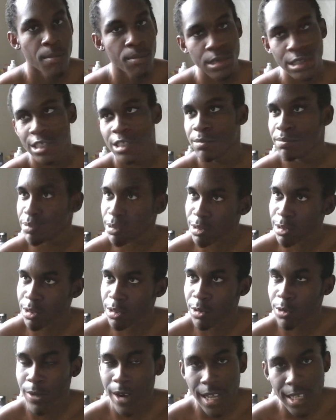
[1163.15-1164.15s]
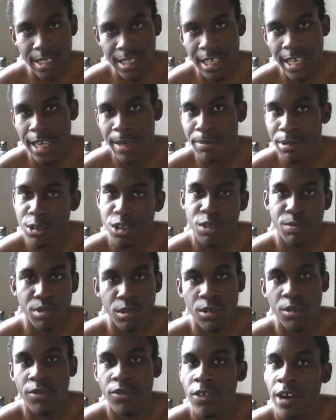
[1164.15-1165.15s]
push and pull Wednesday and push and
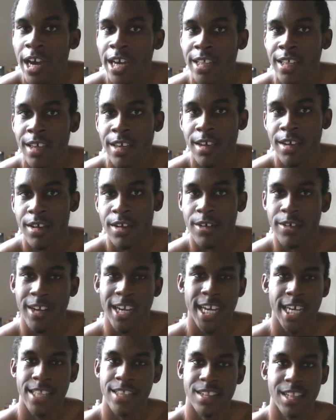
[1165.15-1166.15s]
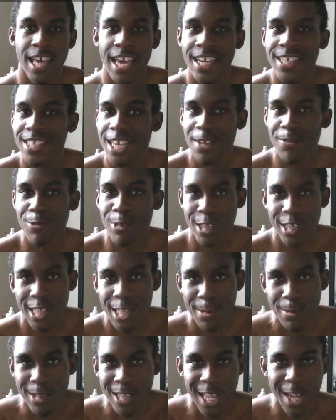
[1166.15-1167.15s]
pull Friday, right? And legs, I fit it
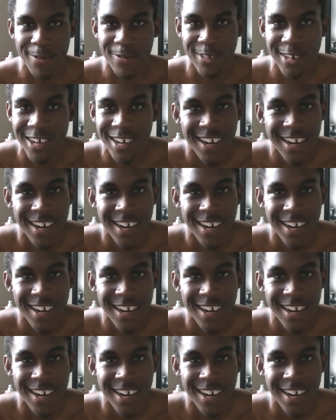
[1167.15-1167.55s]
in whenever